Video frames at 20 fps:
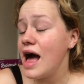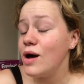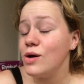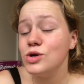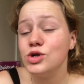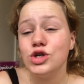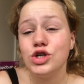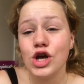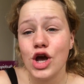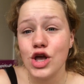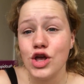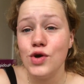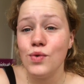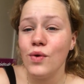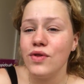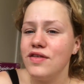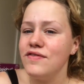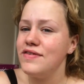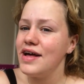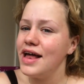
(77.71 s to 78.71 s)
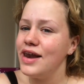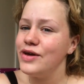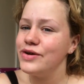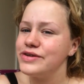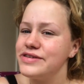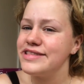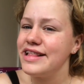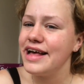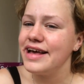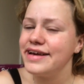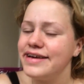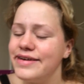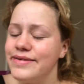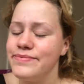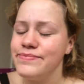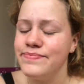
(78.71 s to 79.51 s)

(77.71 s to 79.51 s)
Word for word: I'll show you what the flat looks like.